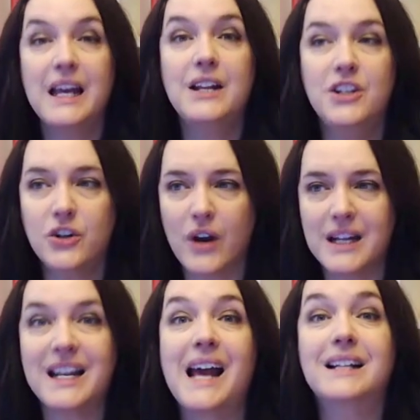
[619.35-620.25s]

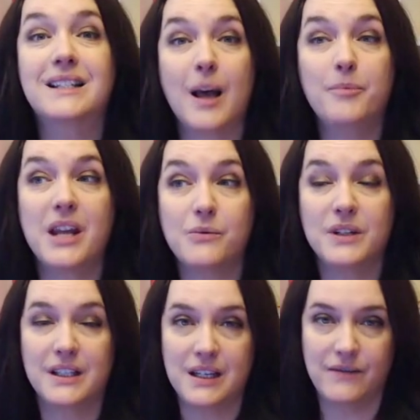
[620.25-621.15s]
integrate it, accept and
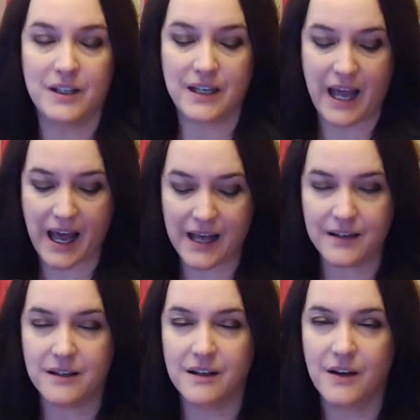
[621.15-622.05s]
receive it,
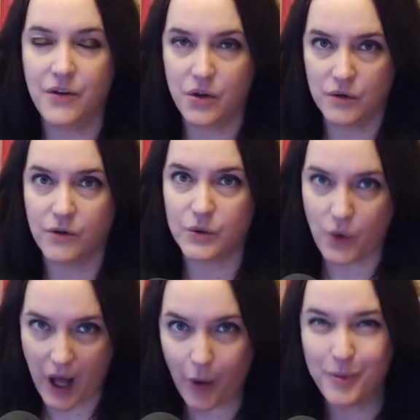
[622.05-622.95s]
and the universe
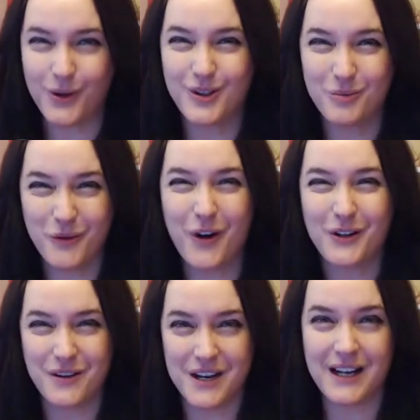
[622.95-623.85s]
will help you to move
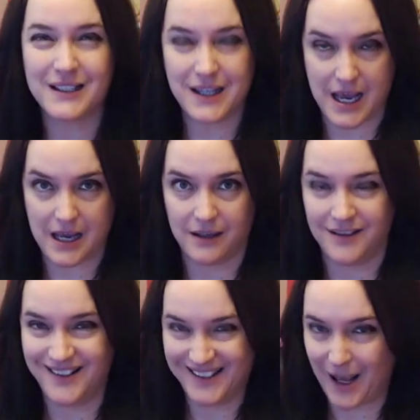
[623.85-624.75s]
on to the next thing.
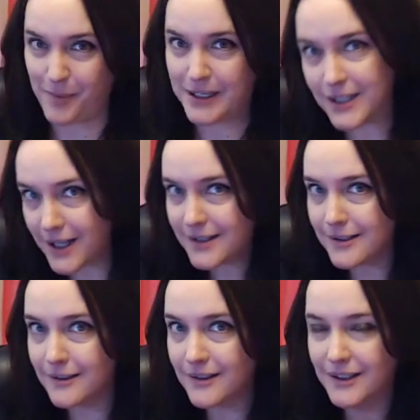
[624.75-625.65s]
Does that make
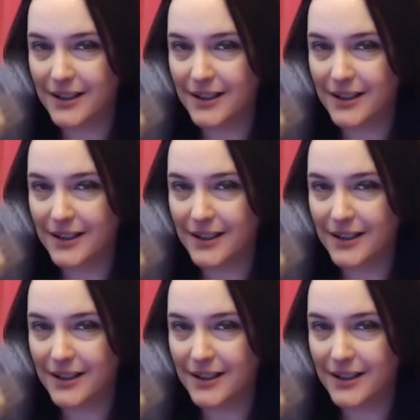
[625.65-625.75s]
sense?